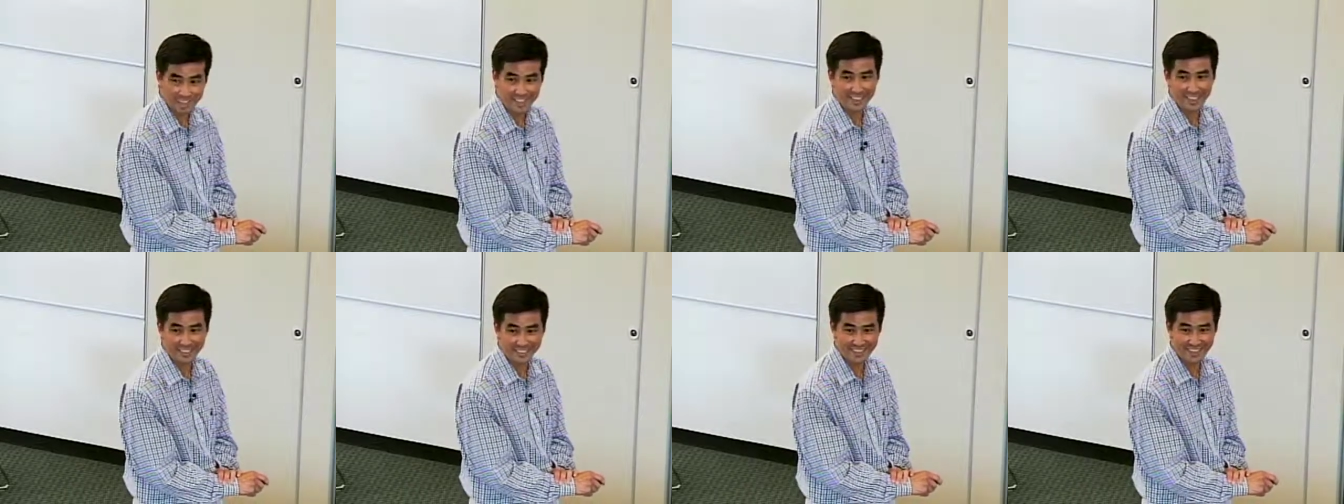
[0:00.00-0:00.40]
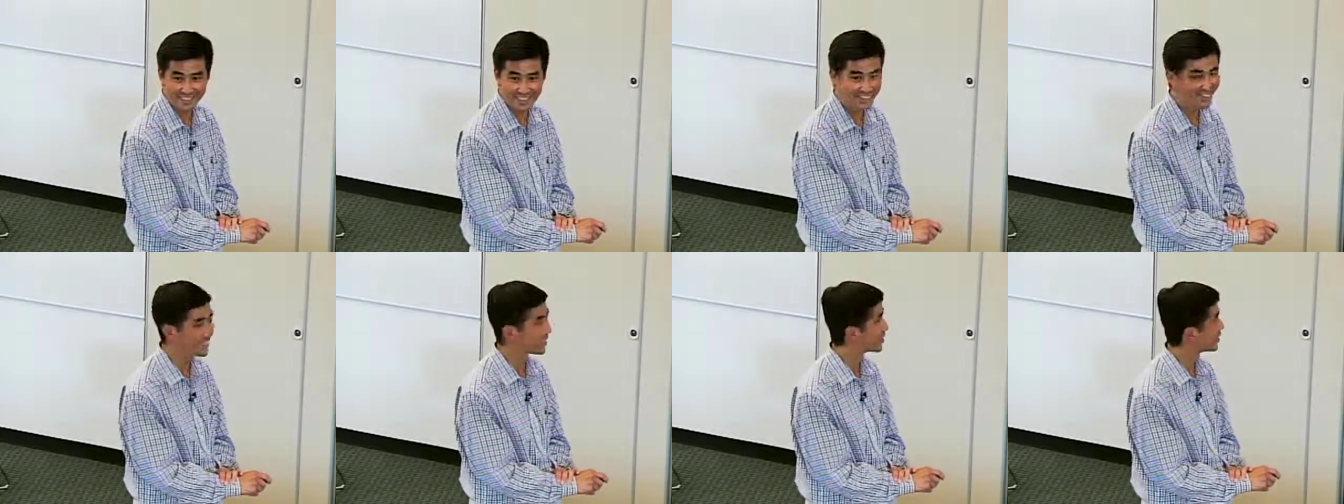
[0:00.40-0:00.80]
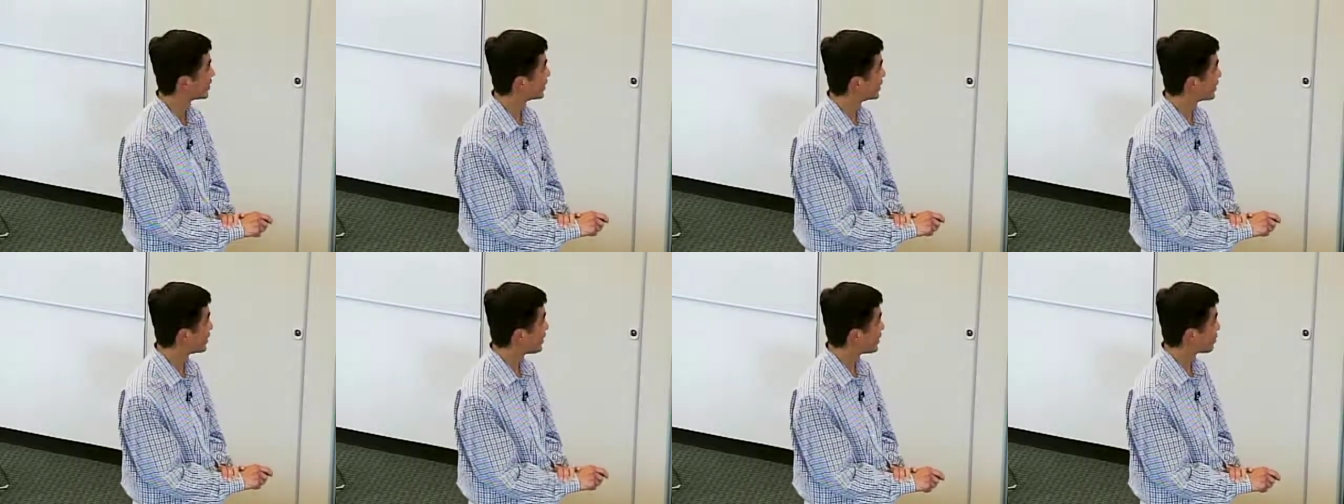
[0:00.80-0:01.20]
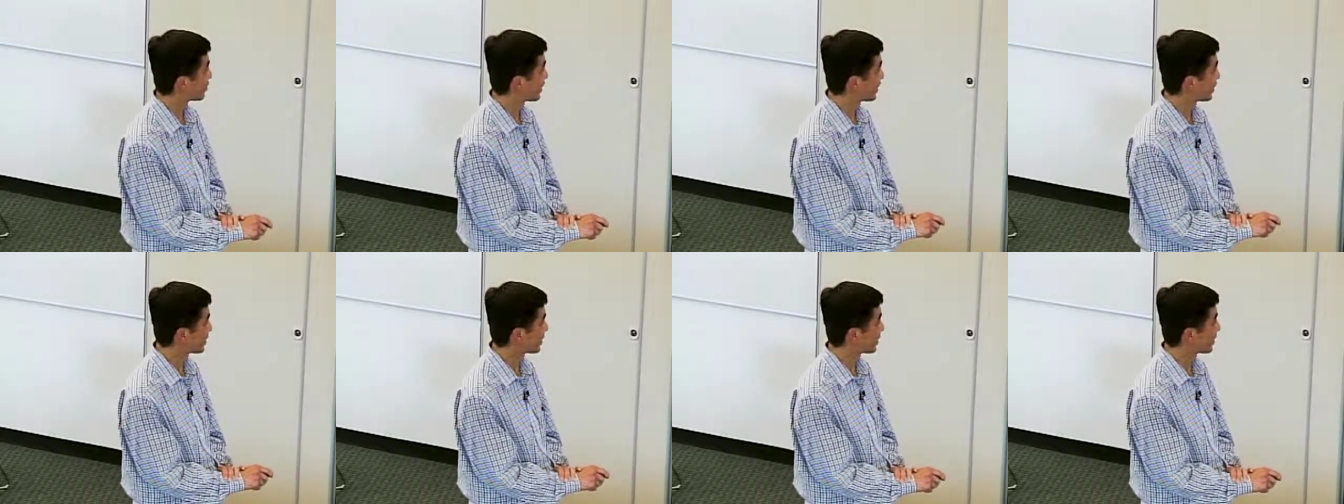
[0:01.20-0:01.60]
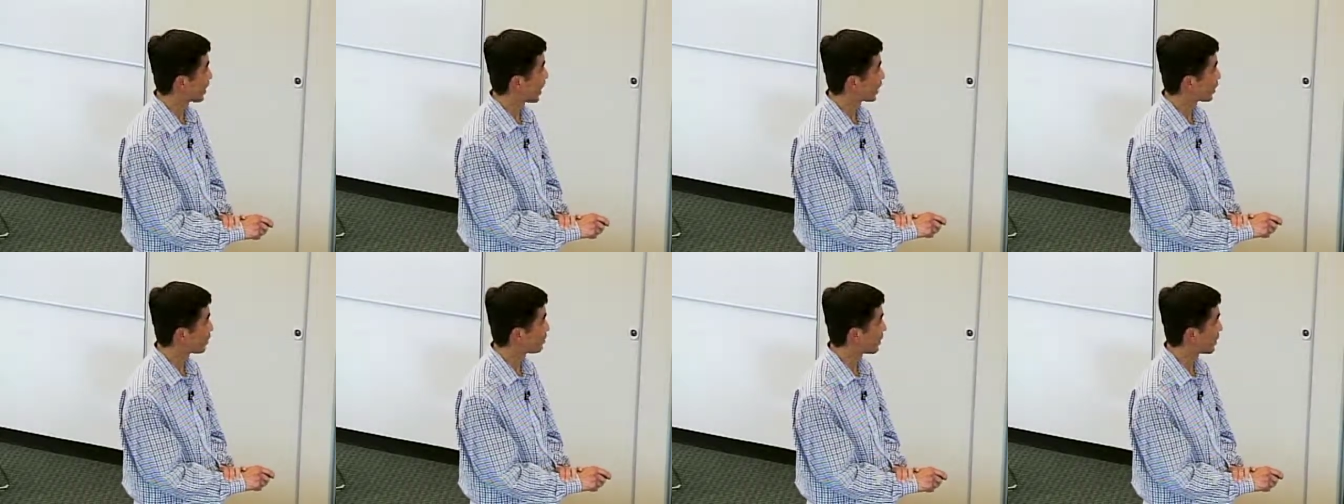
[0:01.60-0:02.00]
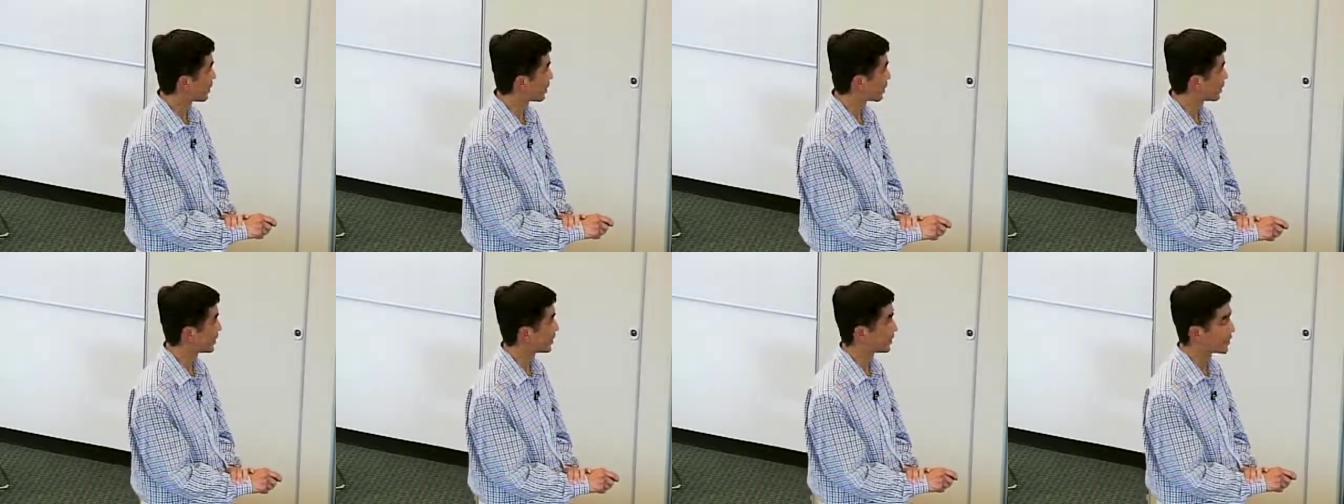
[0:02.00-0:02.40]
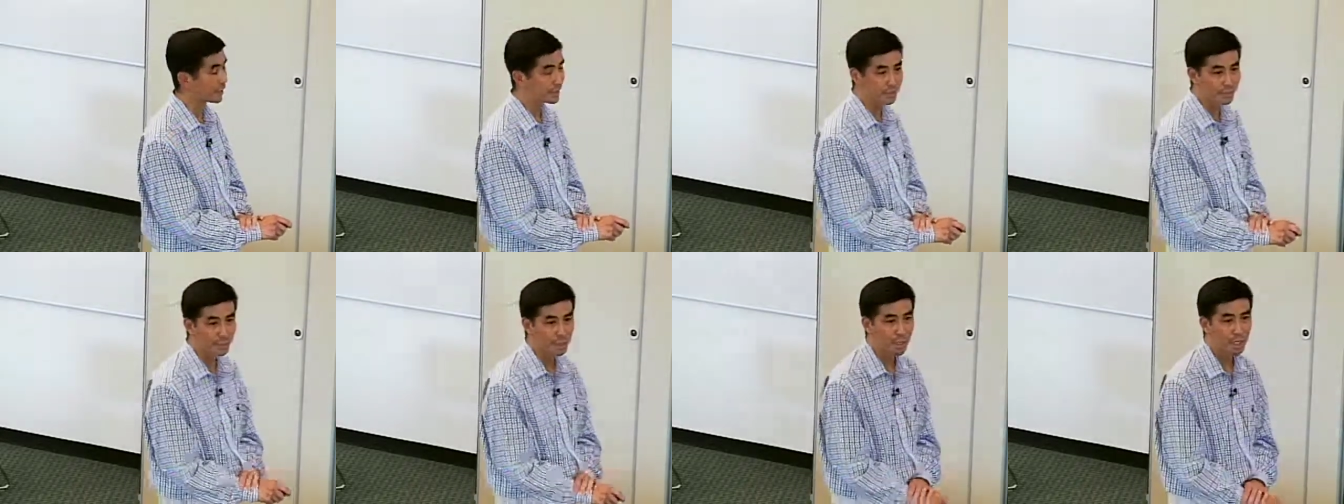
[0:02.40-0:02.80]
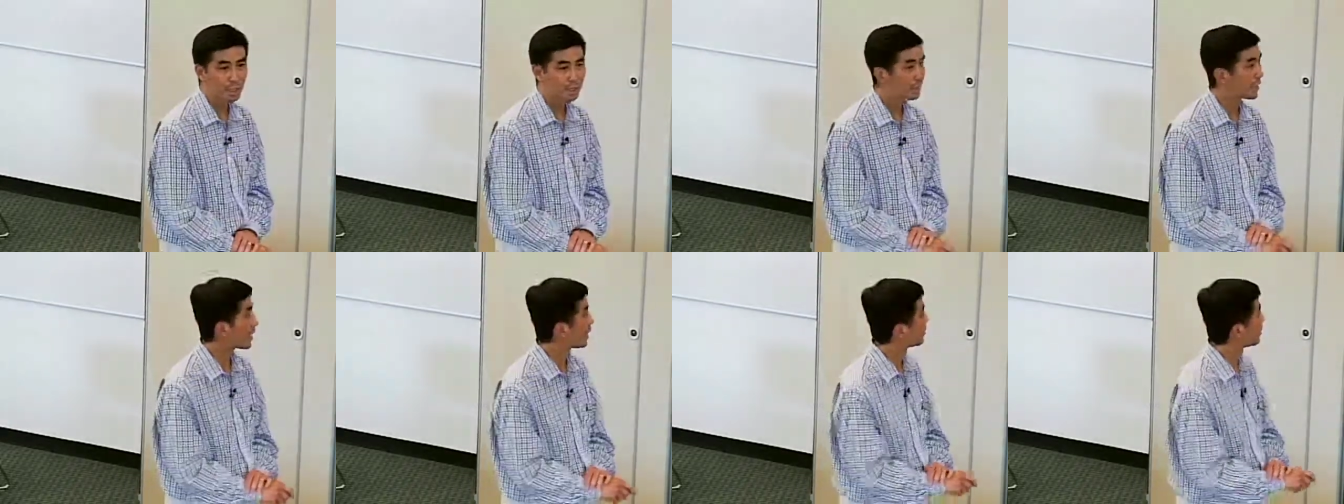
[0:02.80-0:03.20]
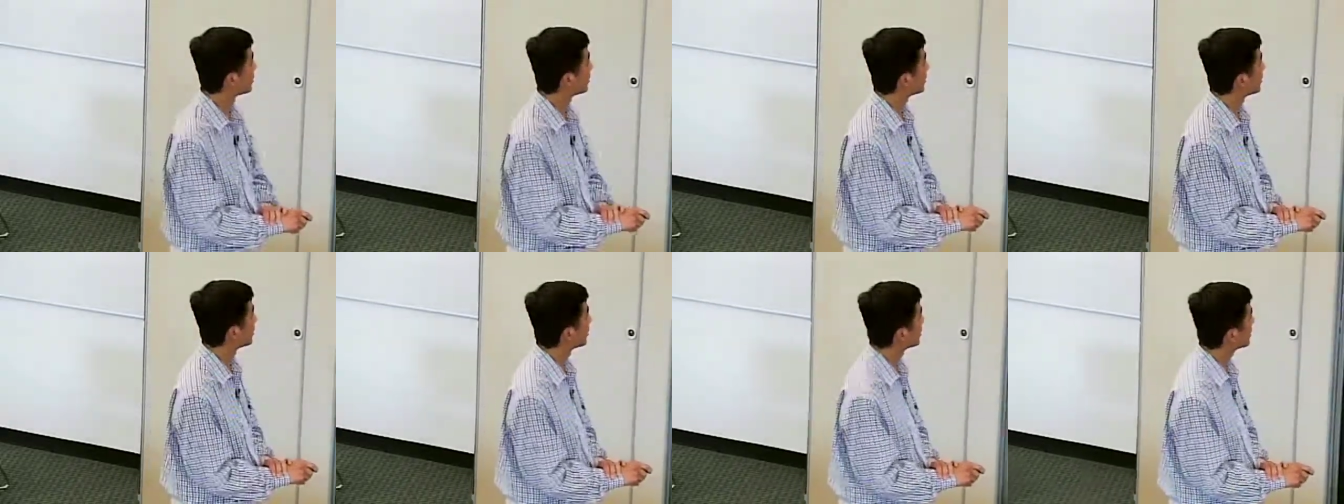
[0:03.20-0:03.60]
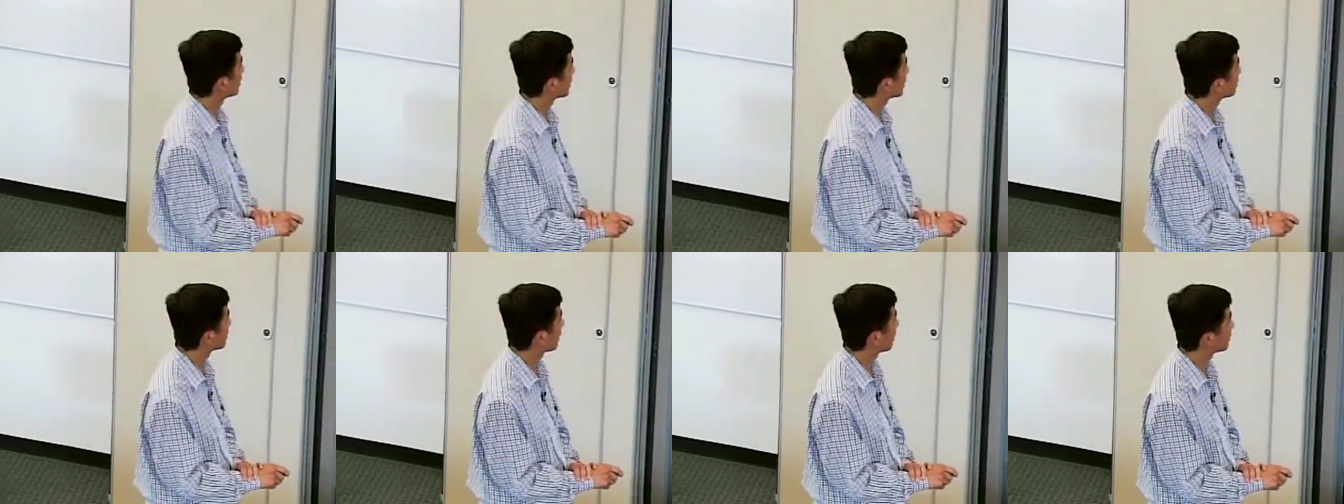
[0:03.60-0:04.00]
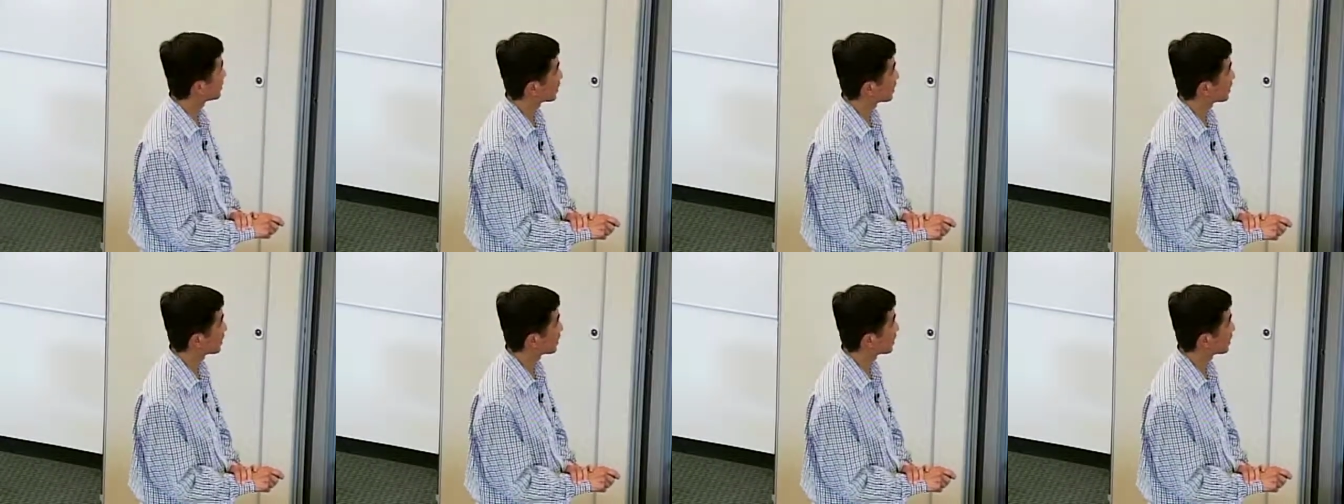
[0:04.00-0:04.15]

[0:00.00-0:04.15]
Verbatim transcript: inconsistent, but I think occupation and behavior, and I could have